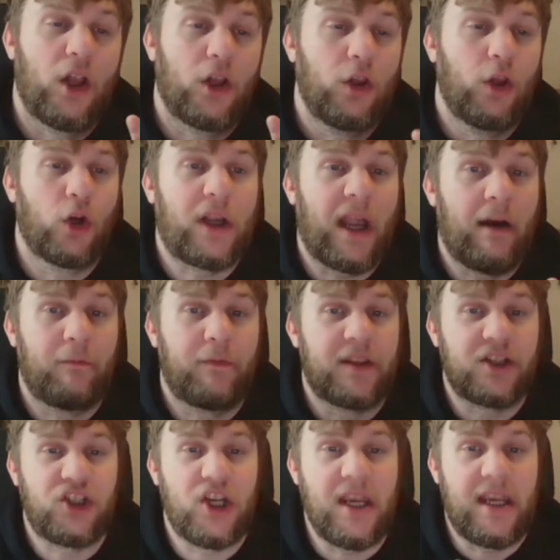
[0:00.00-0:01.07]
Look out for
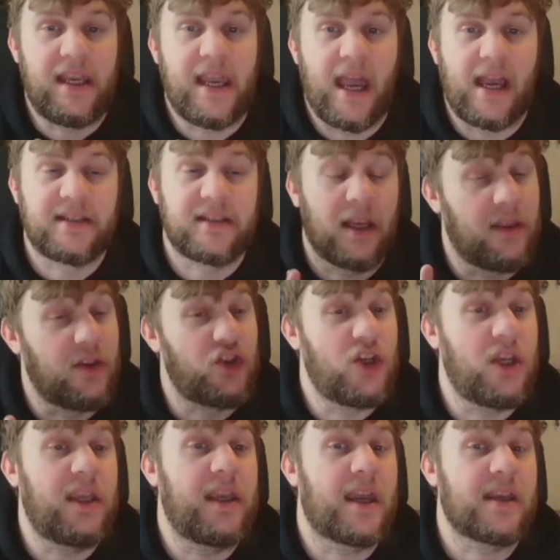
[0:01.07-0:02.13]
the cheeky S, and the
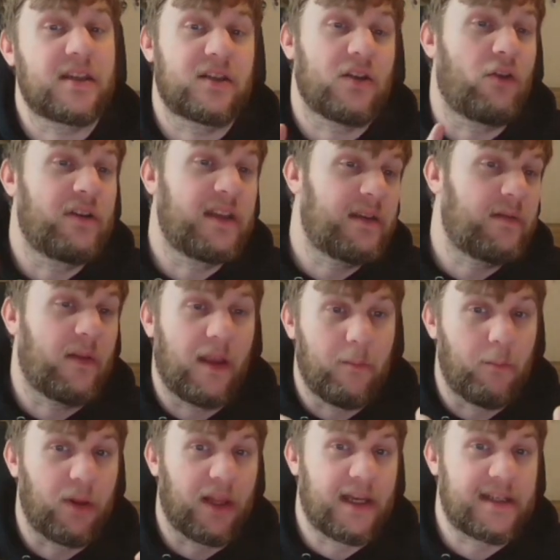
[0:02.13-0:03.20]
cheeky S is already
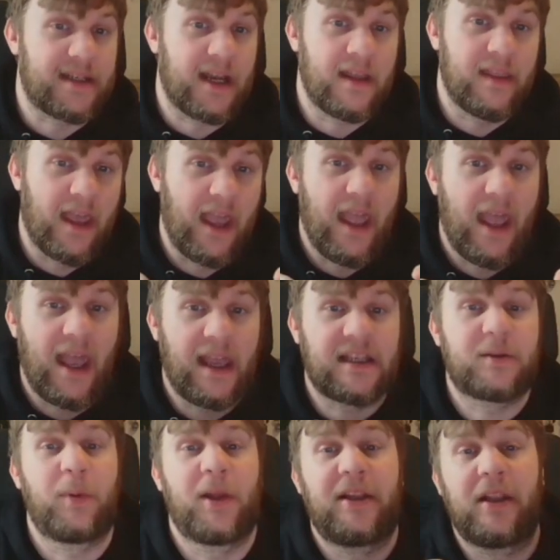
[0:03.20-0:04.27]
in plain sight there.
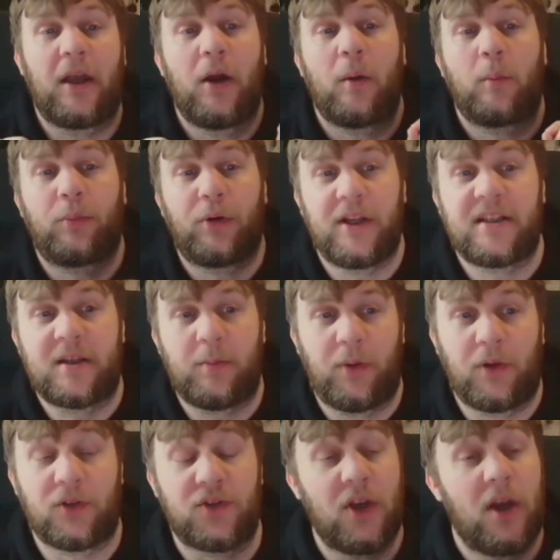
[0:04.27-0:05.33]
Explain the
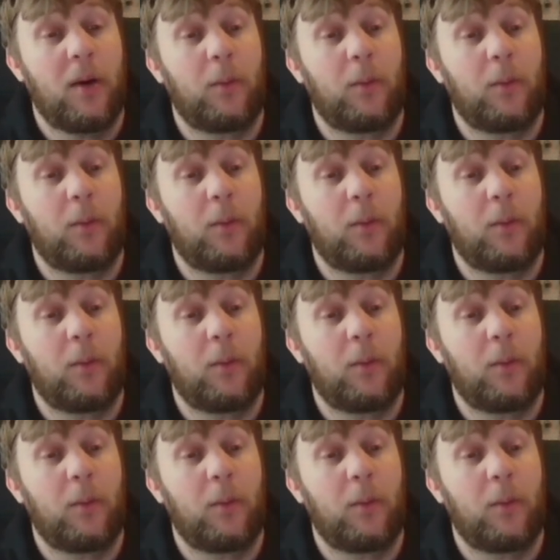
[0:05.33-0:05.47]
principles.